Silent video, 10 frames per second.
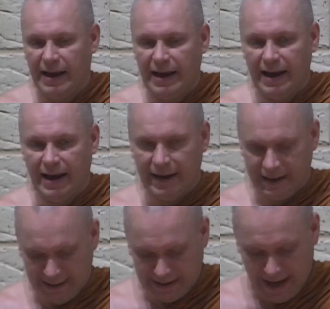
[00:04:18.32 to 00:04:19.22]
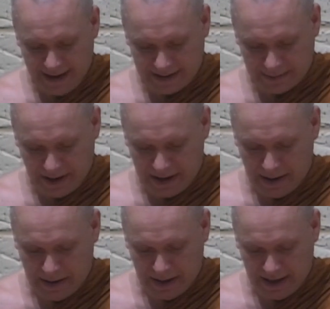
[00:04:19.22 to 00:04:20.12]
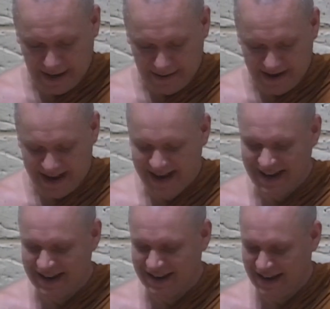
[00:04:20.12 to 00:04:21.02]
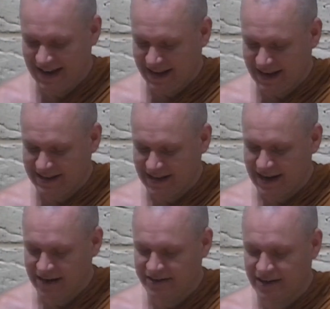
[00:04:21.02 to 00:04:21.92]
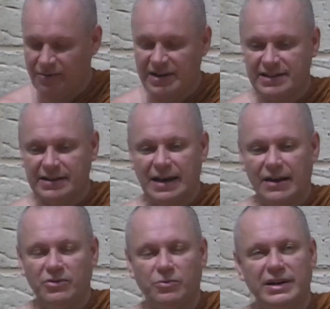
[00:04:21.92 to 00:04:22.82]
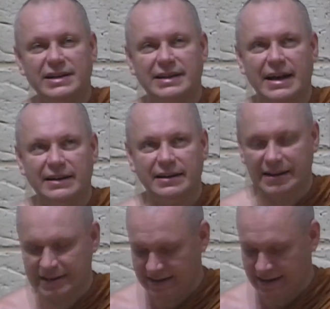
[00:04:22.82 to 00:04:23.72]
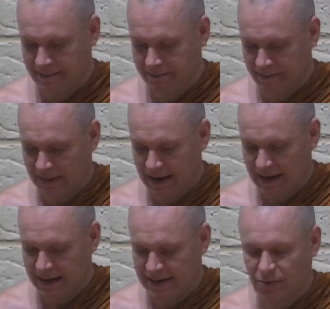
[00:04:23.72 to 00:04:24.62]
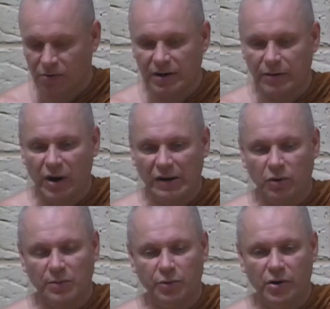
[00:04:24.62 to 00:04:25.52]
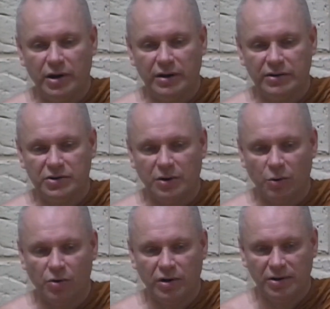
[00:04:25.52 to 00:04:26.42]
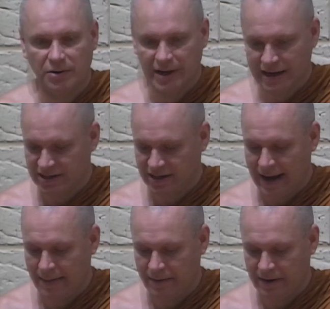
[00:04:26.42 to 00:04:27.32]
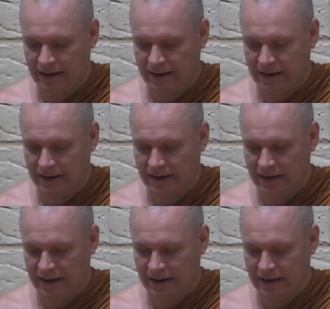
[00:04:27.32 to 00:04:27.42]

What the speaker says: Yes, that's an interesting question. To what extent at what point should organ donation happen?